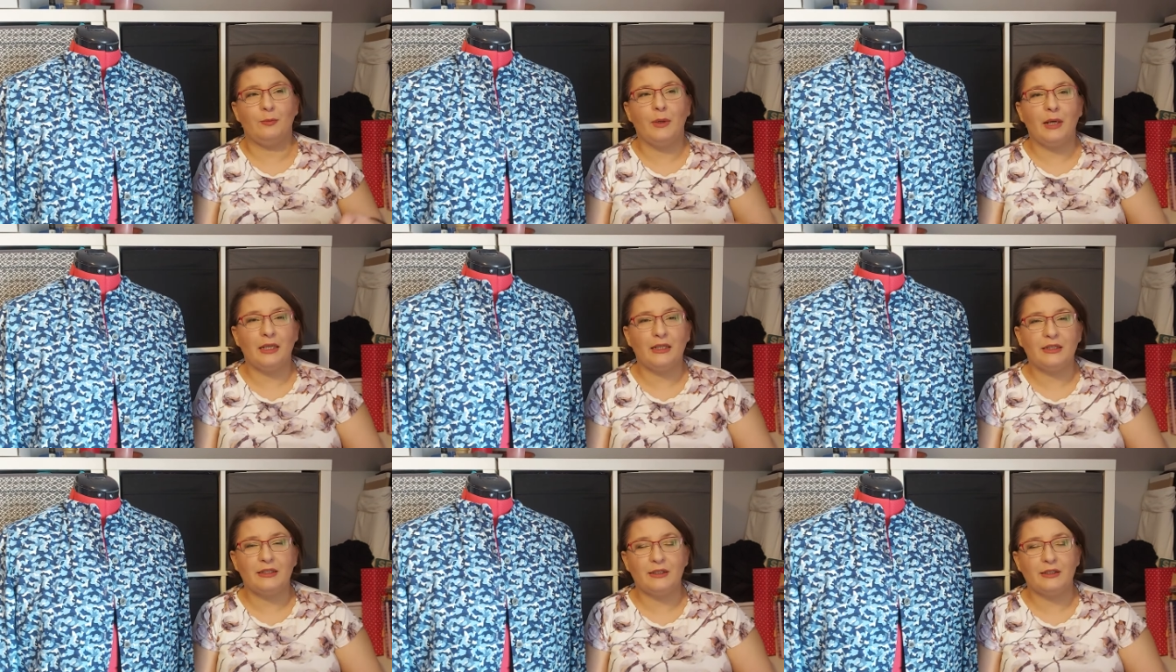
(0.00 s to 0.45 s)

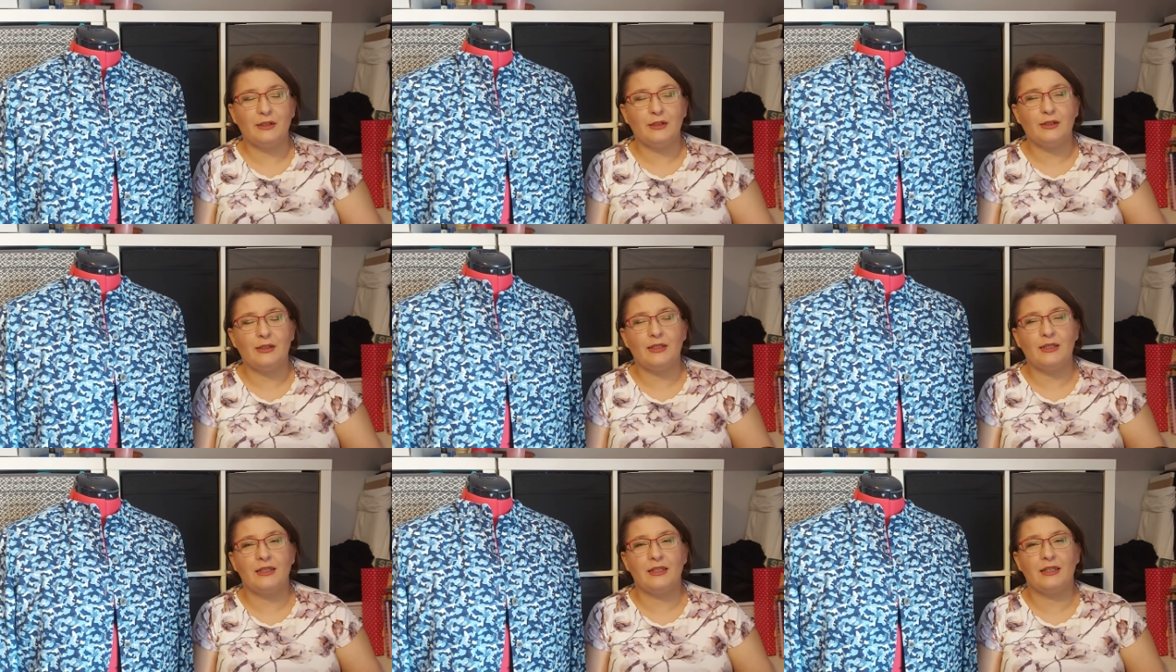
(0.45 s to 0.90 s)

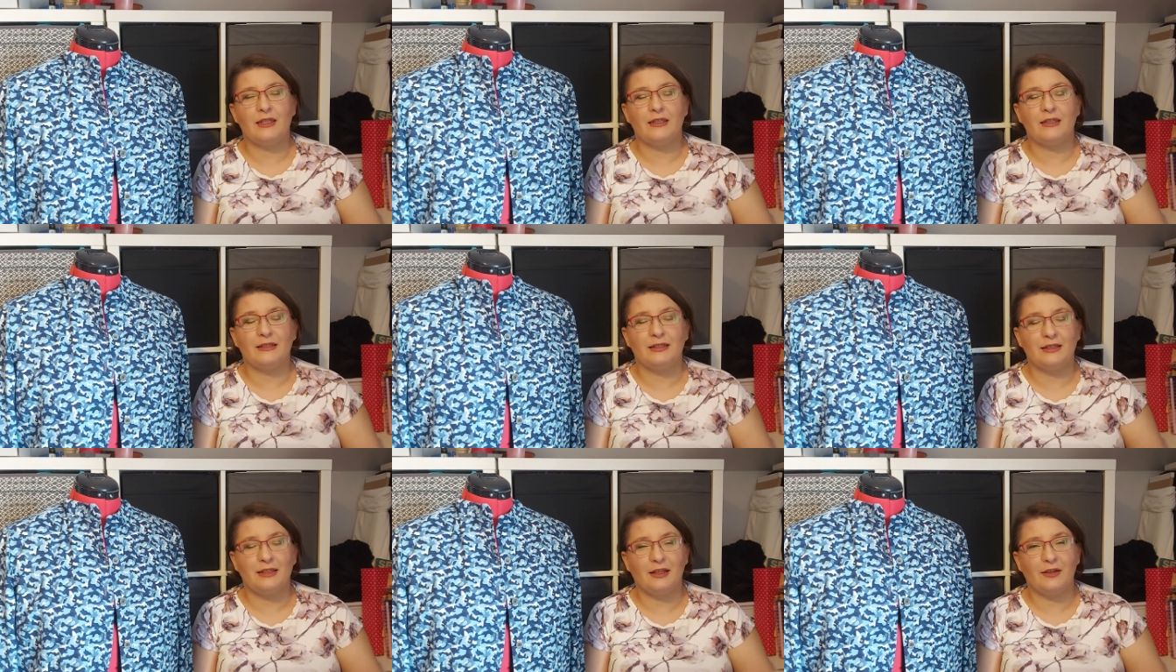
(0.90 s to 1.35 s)
patterns and
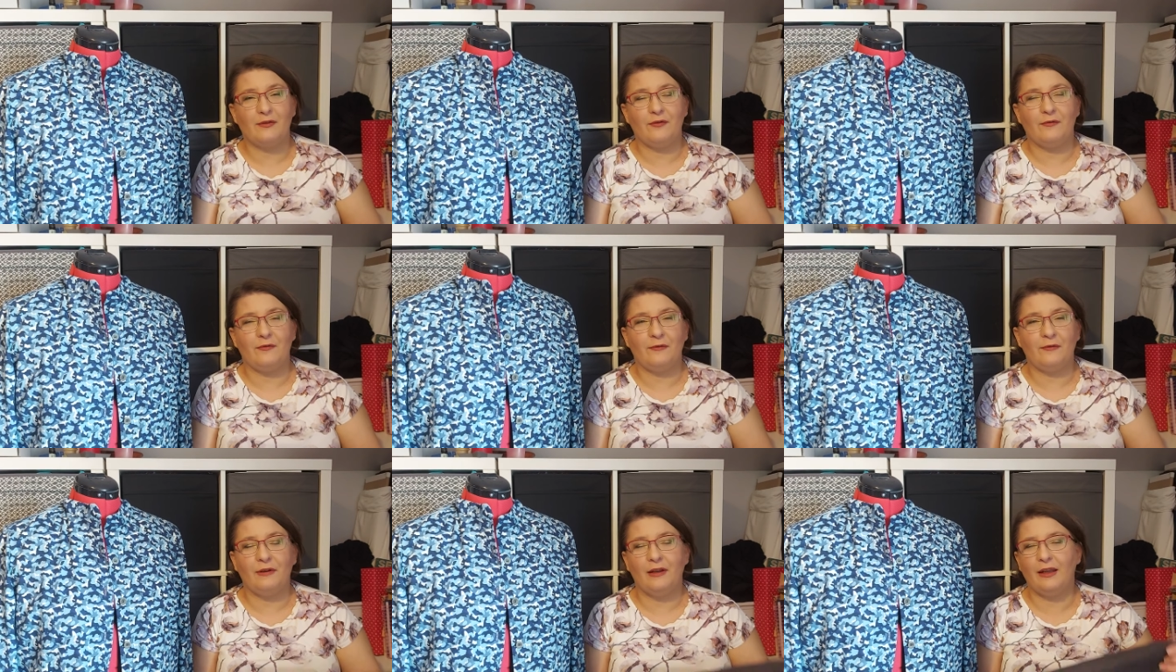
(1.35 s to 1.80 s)

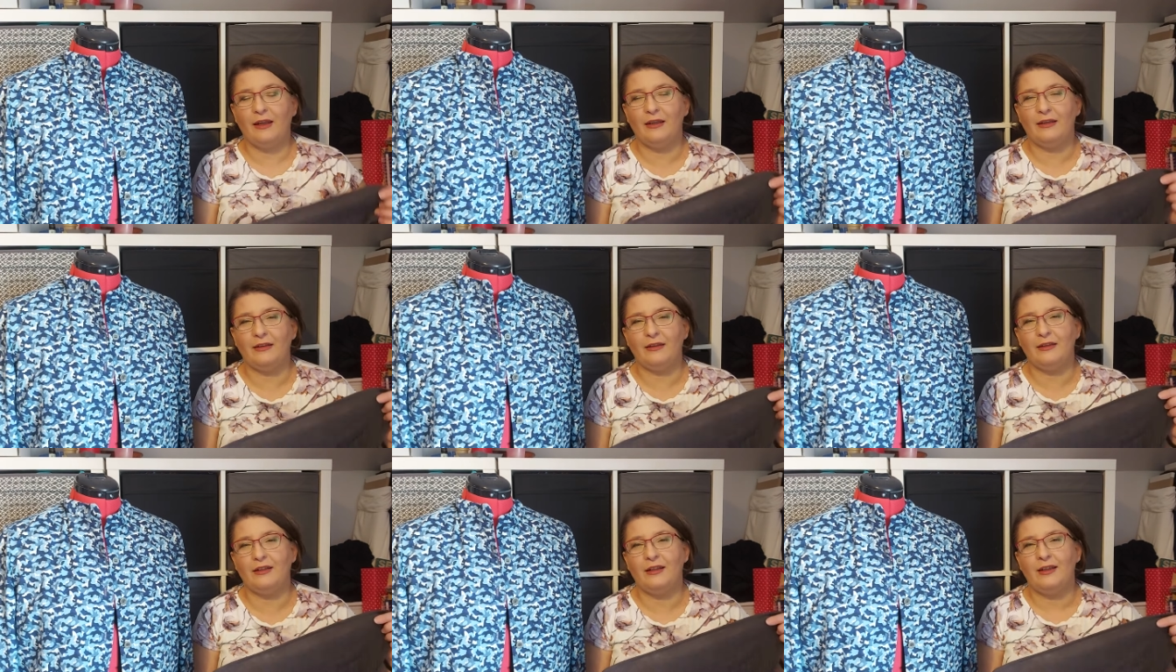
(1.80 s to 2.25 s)
stuff
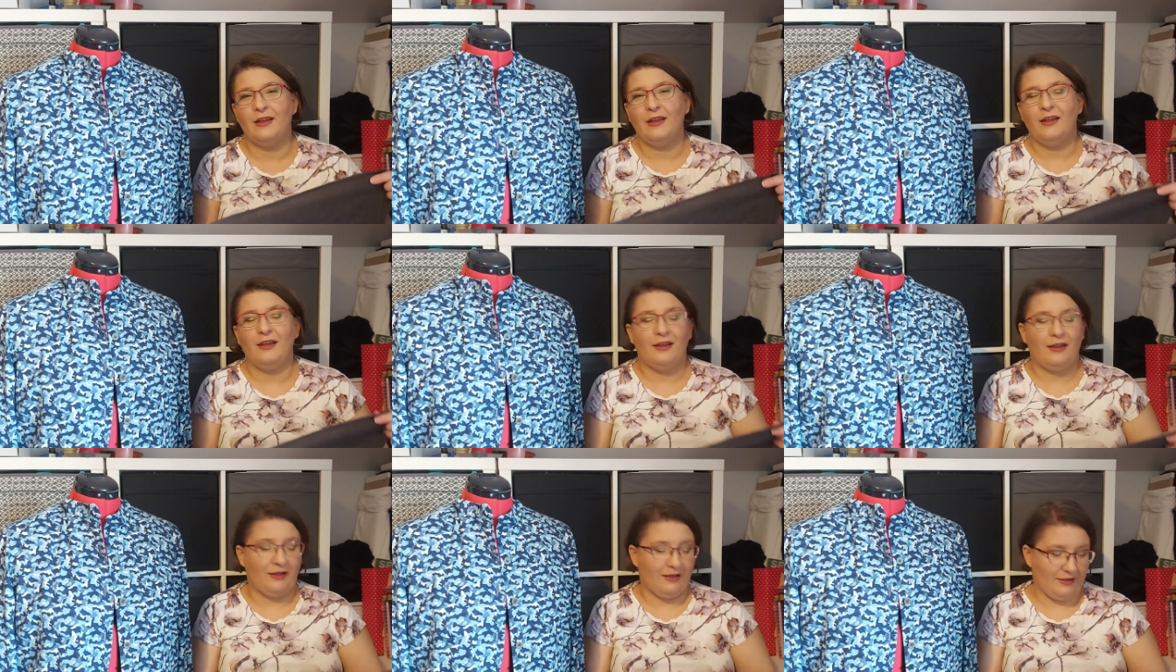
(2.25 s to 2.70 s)
and
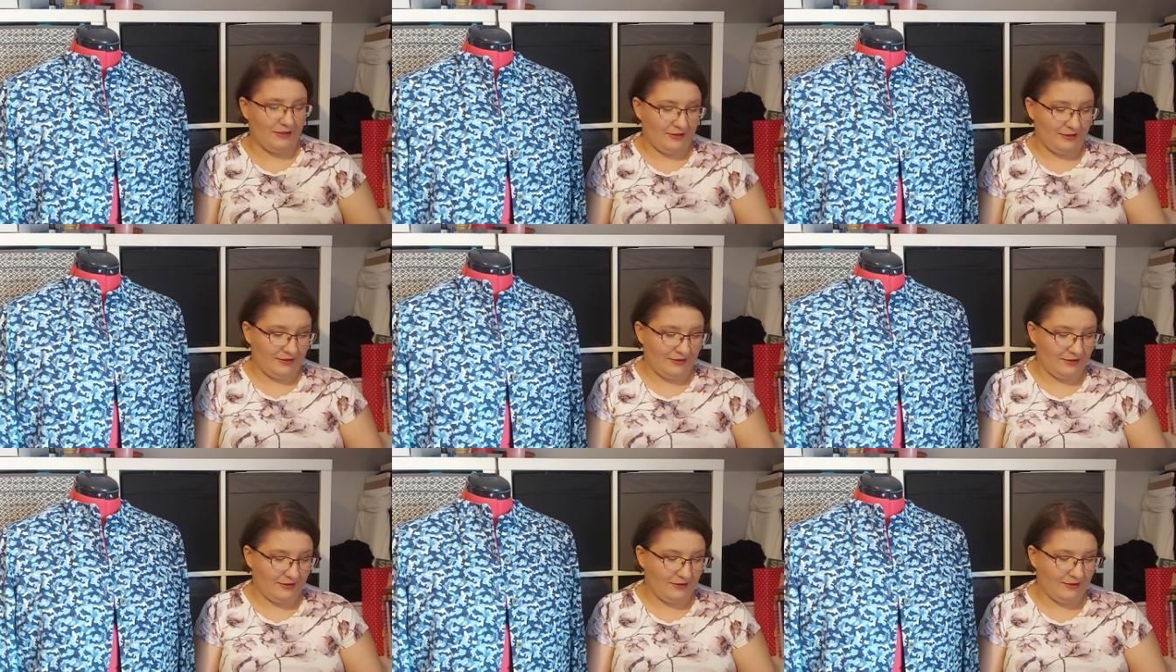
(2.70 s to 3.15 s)

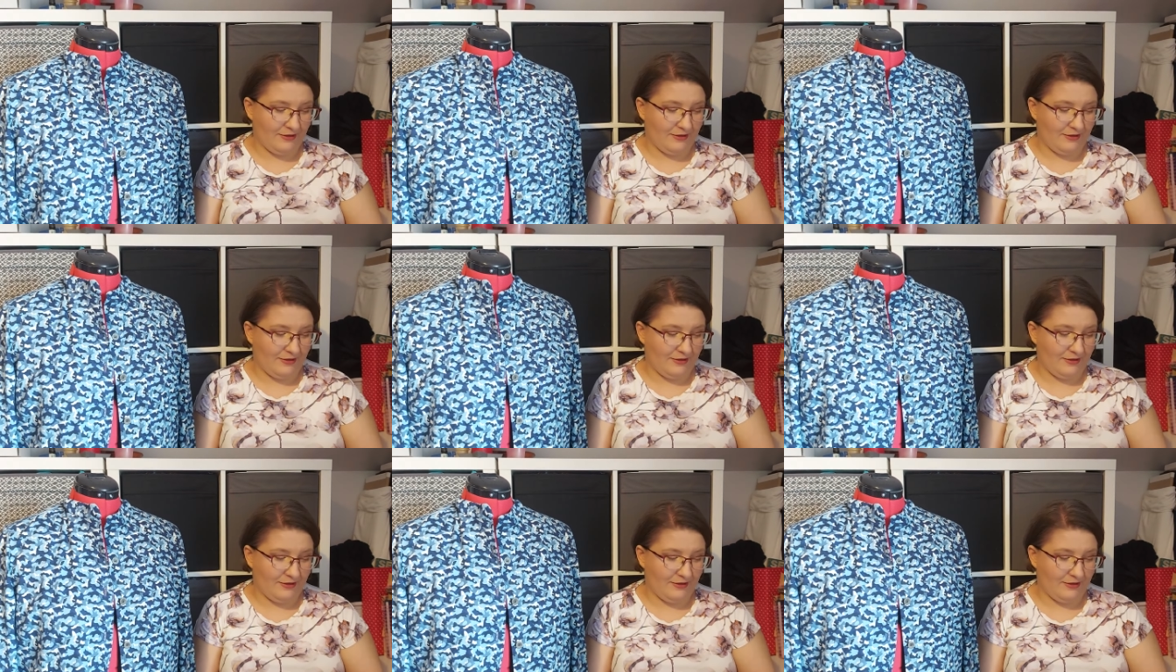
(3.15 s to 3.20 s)
uh,